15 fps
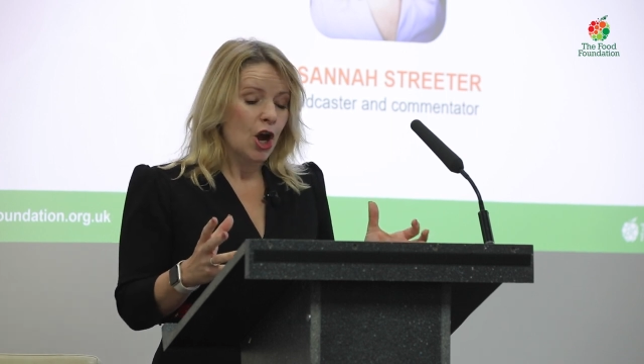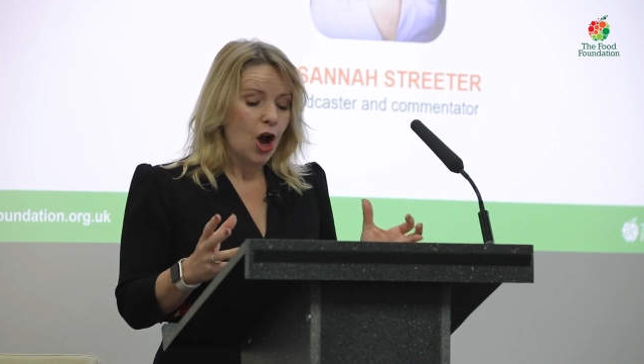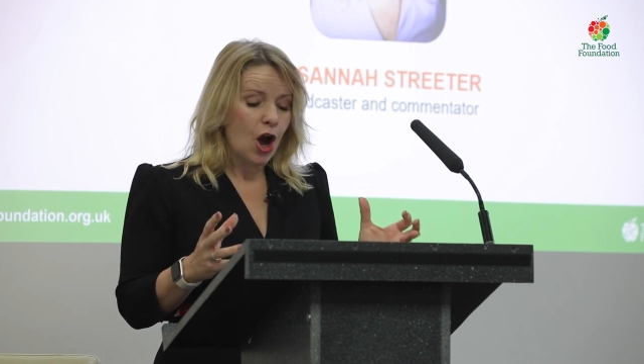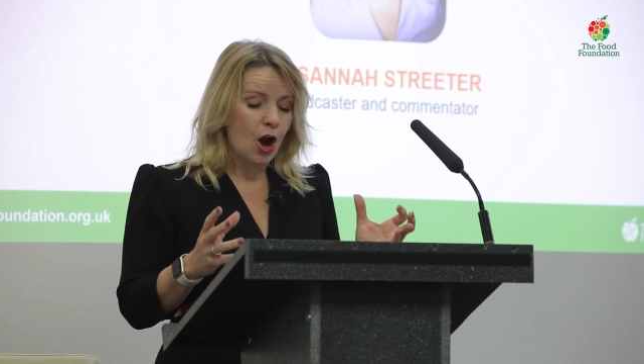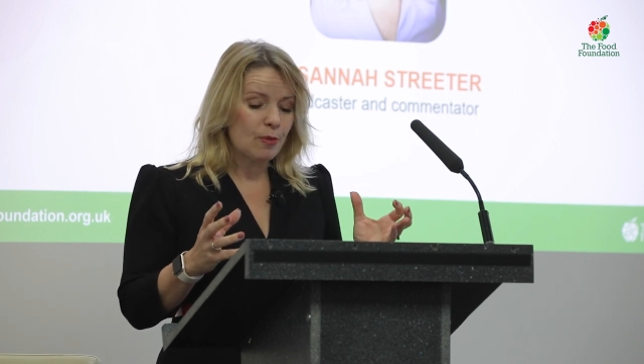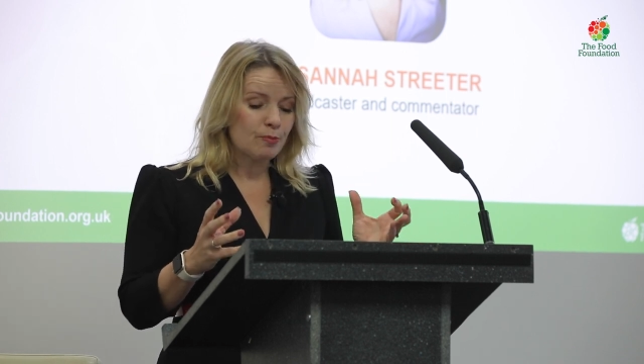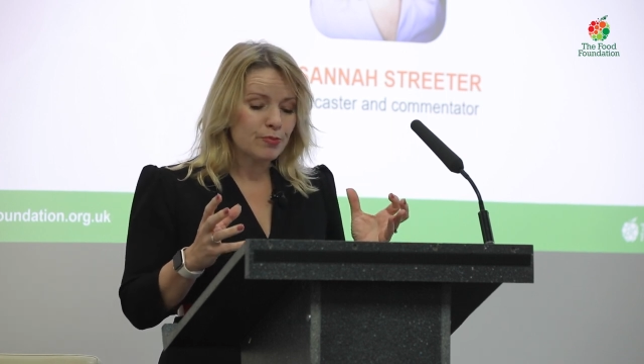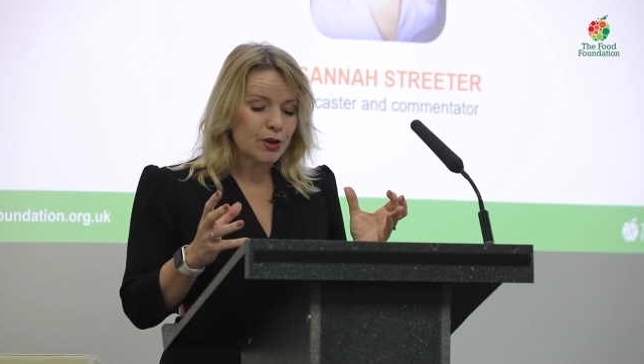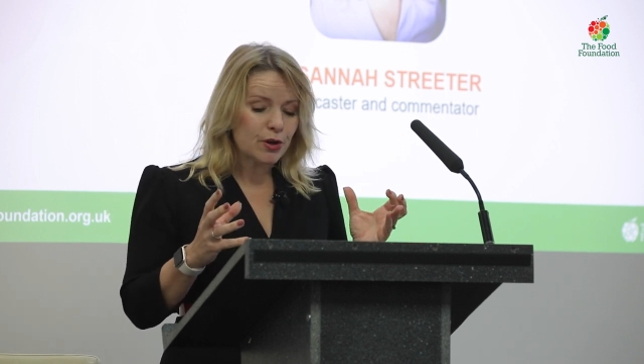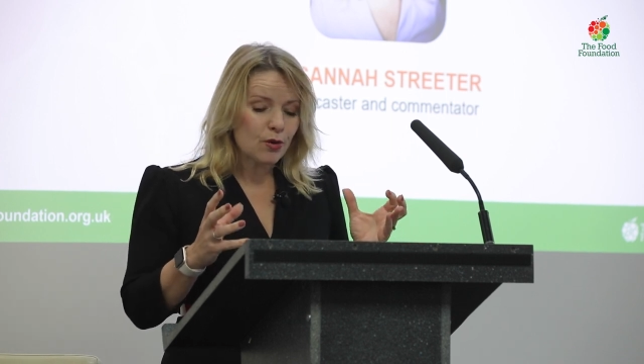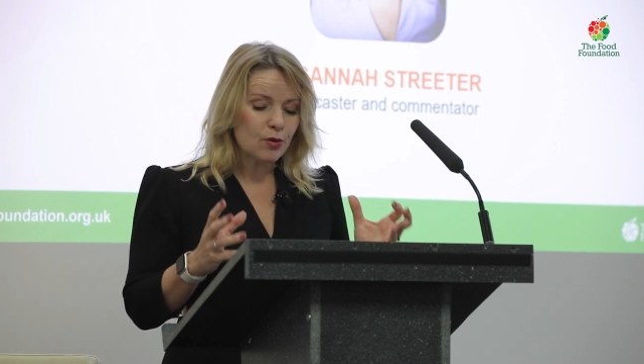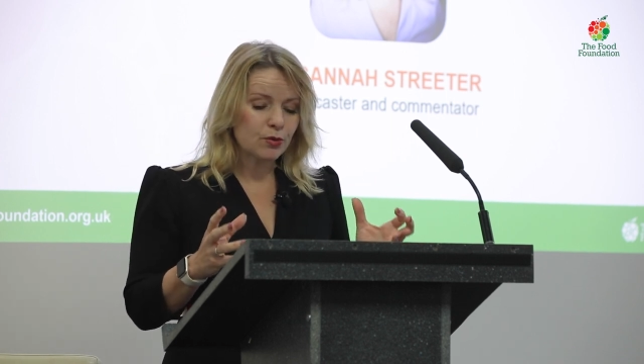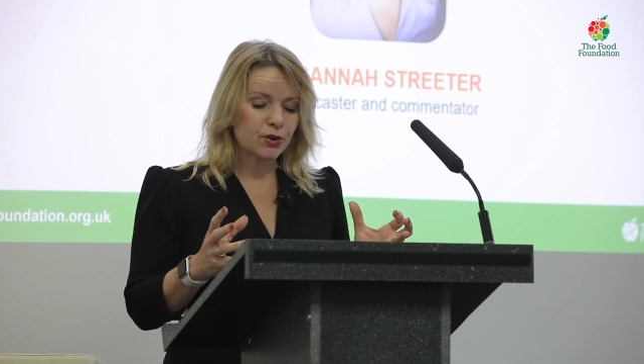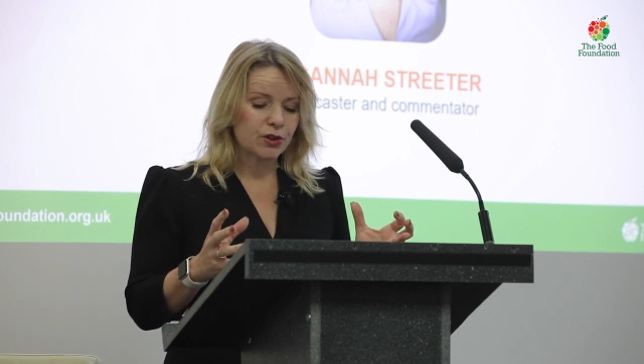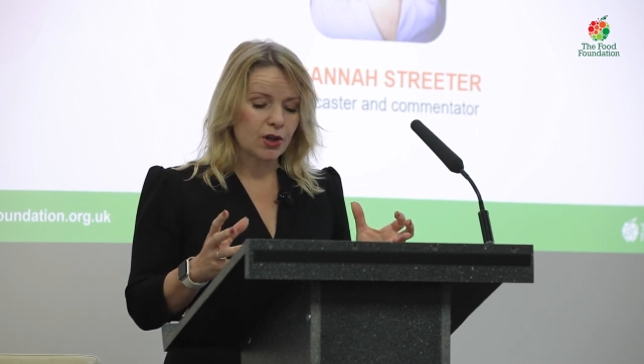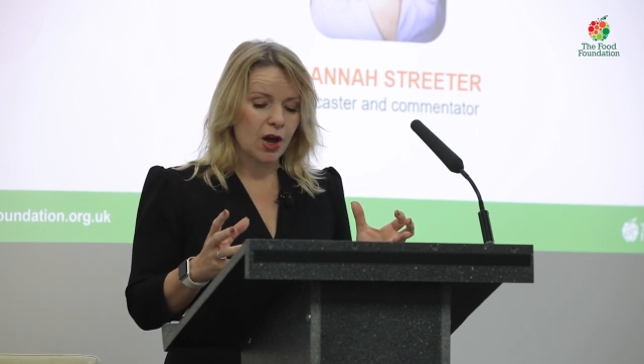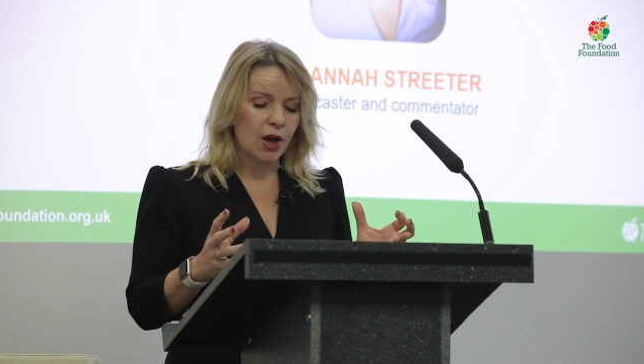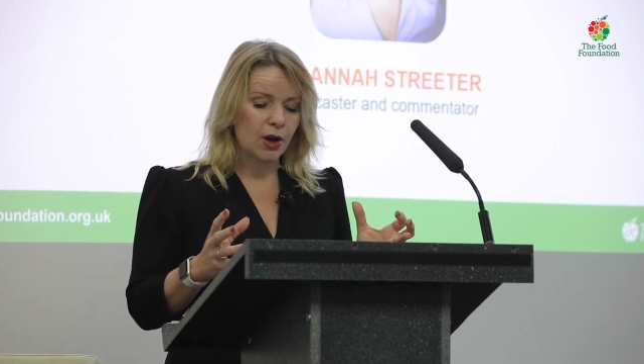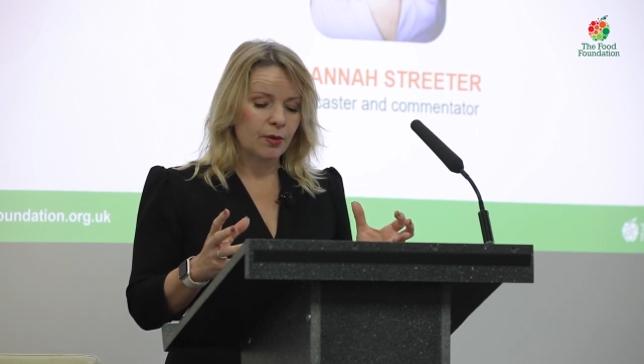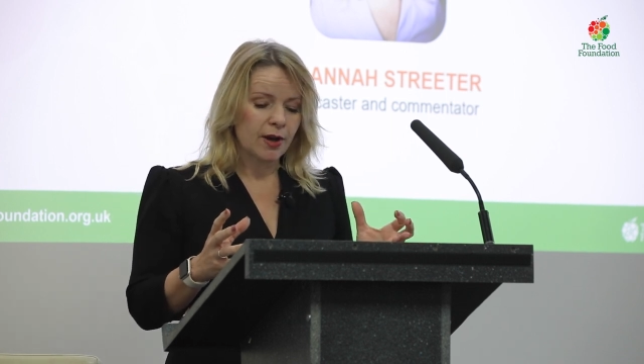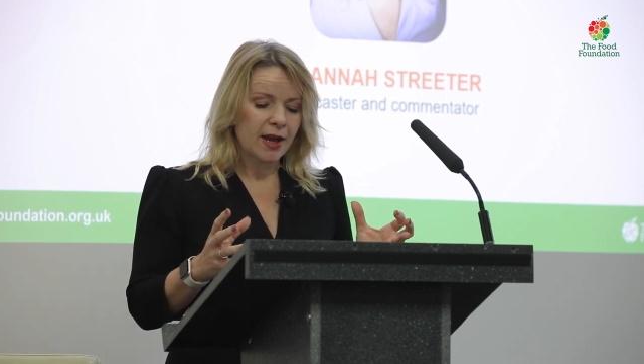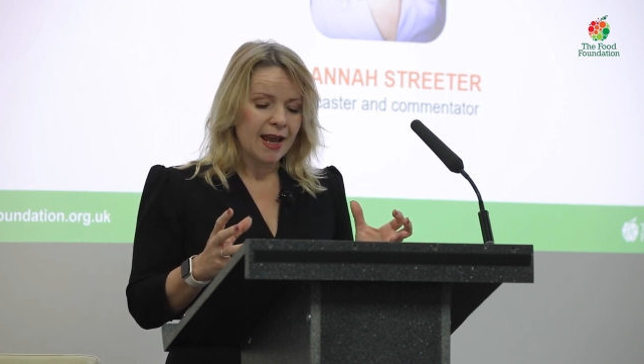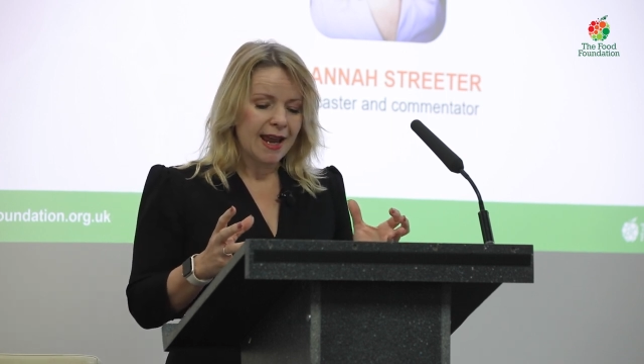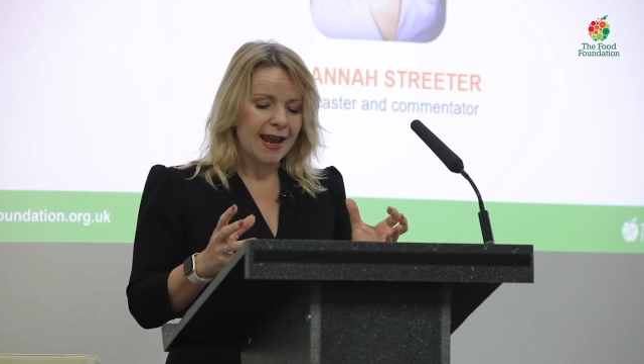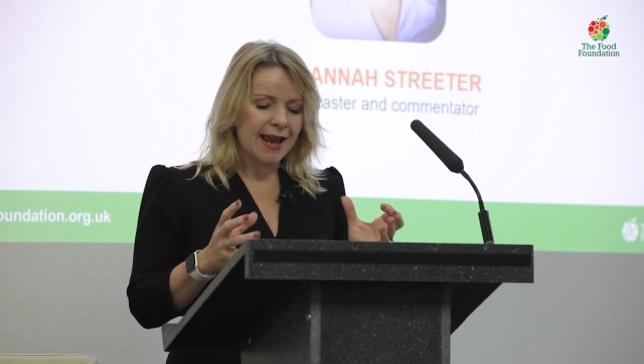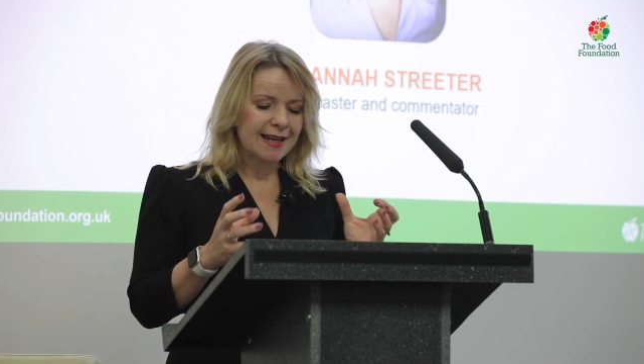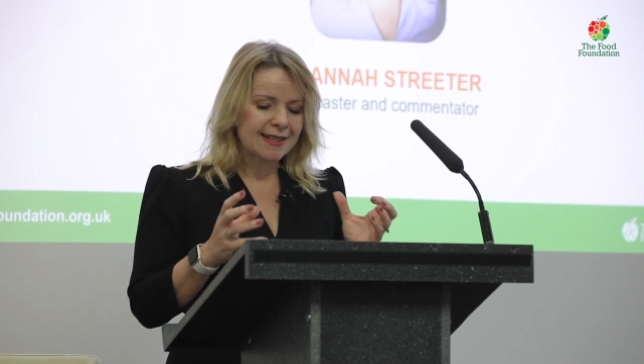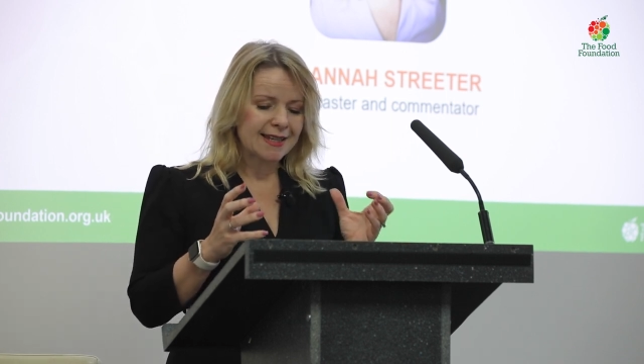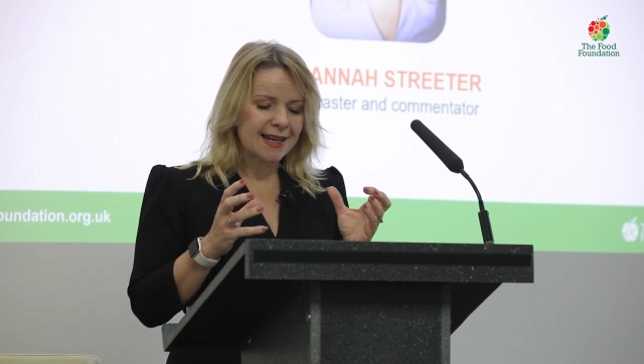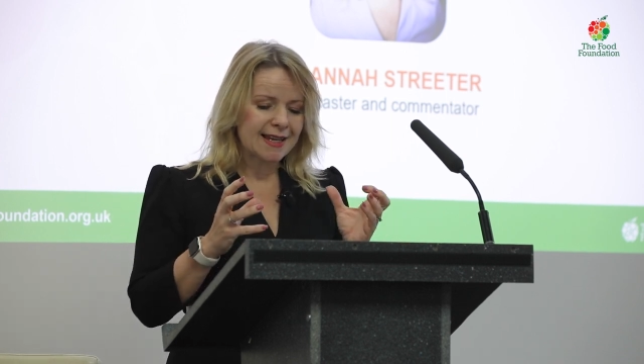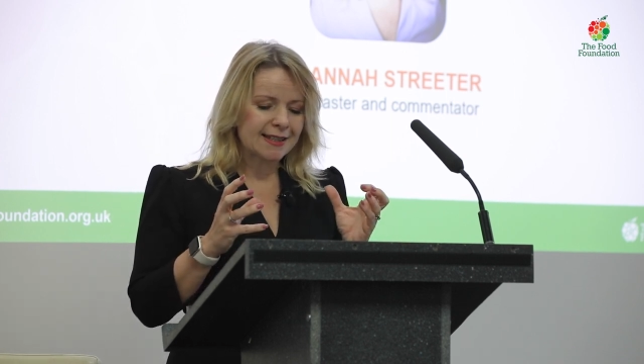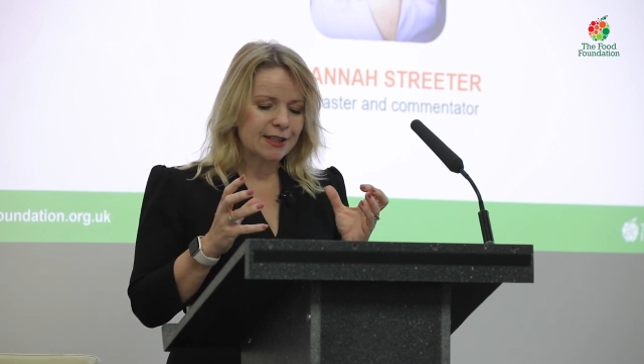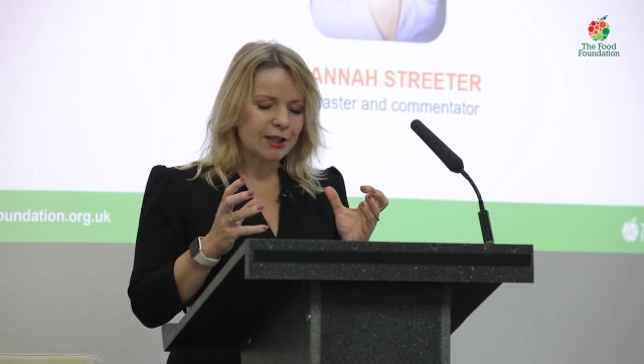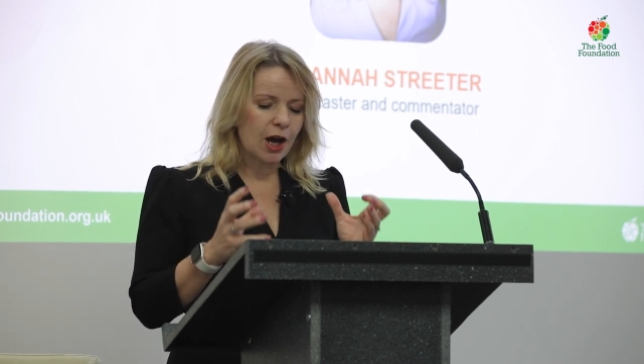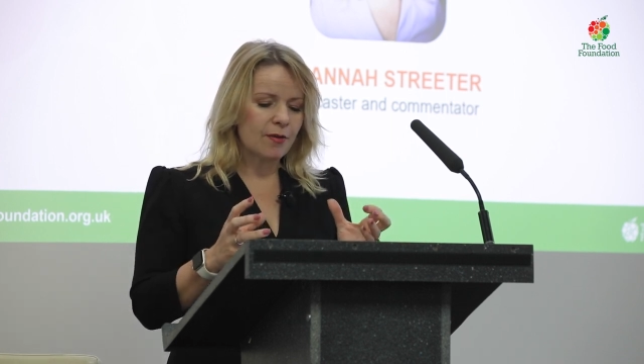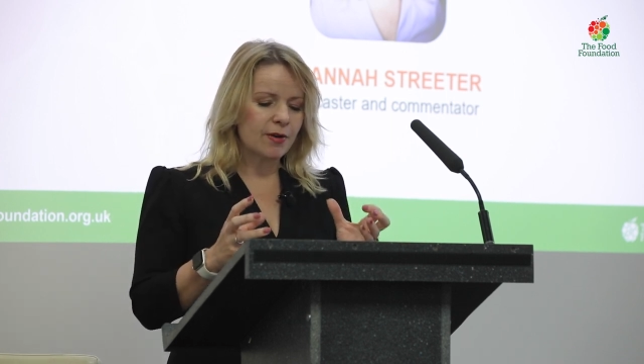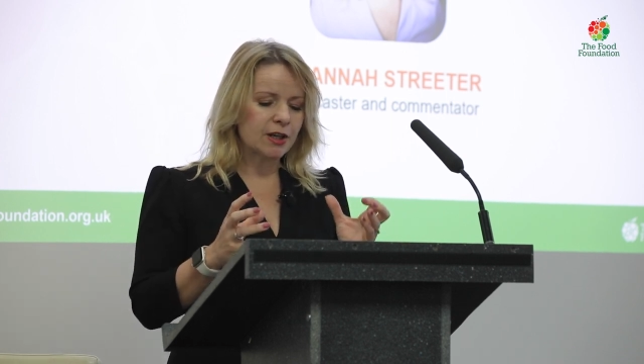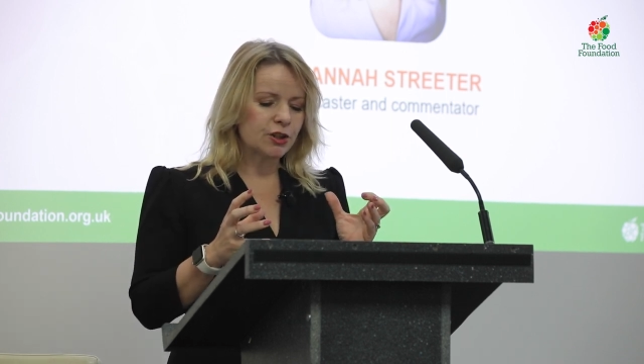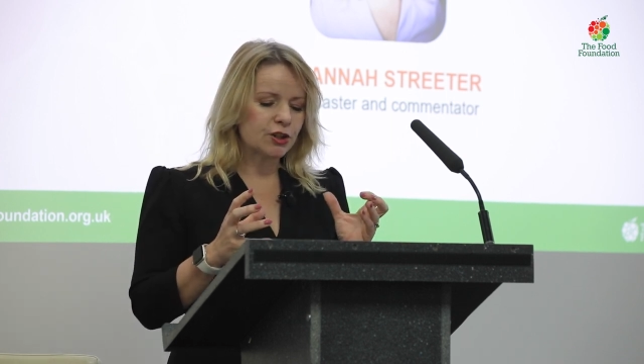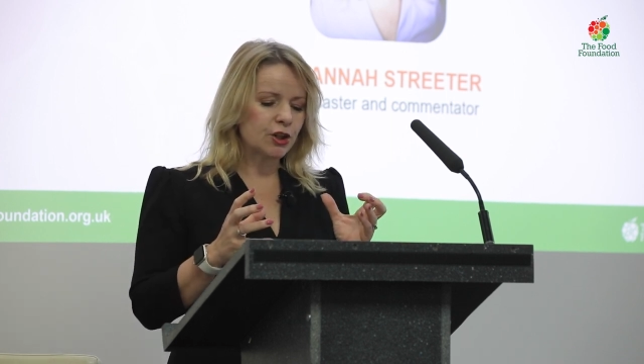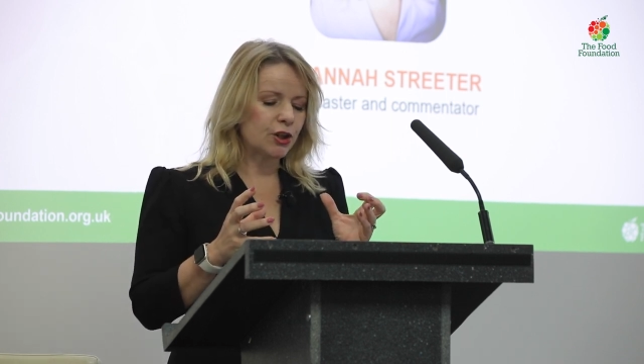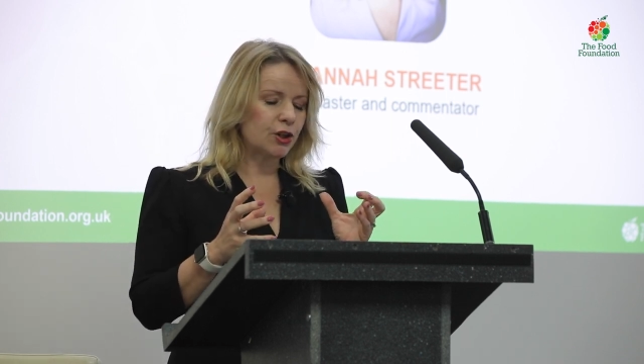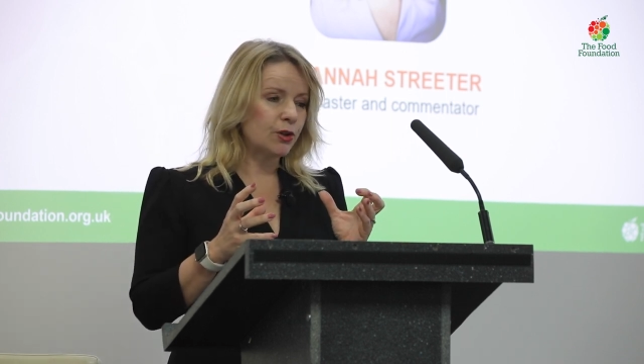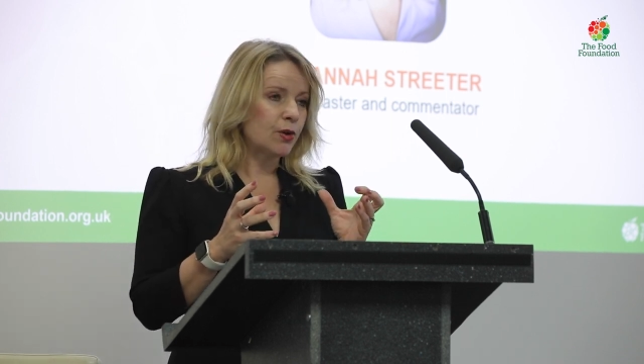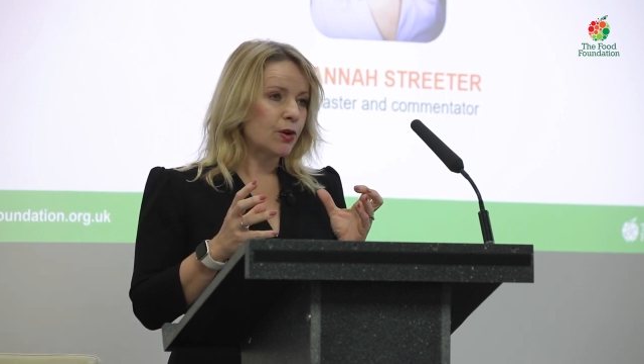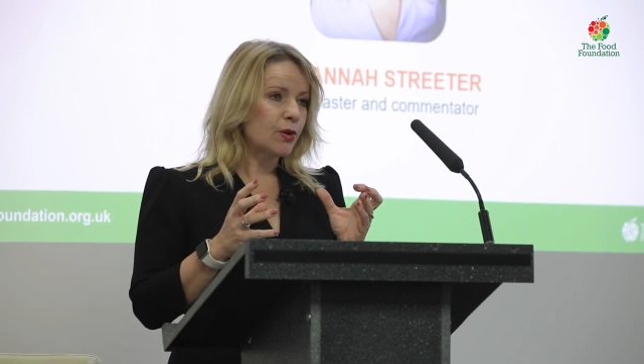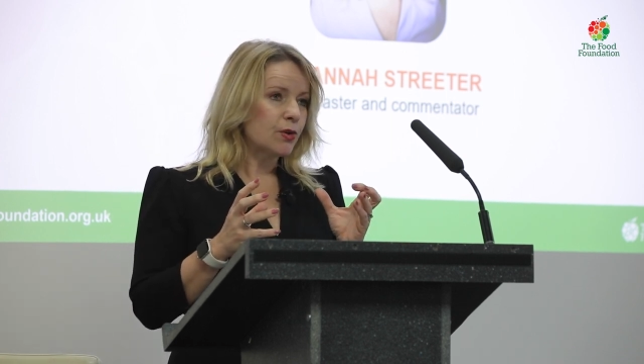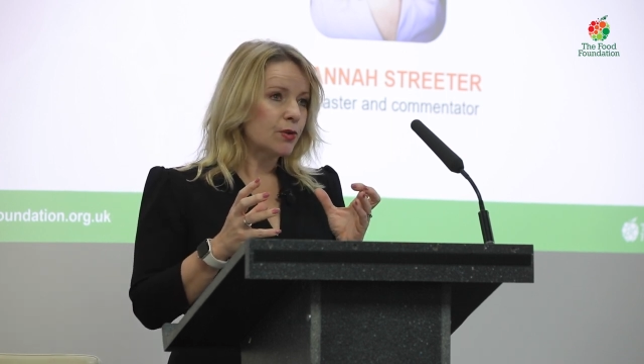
uh, but also it is going to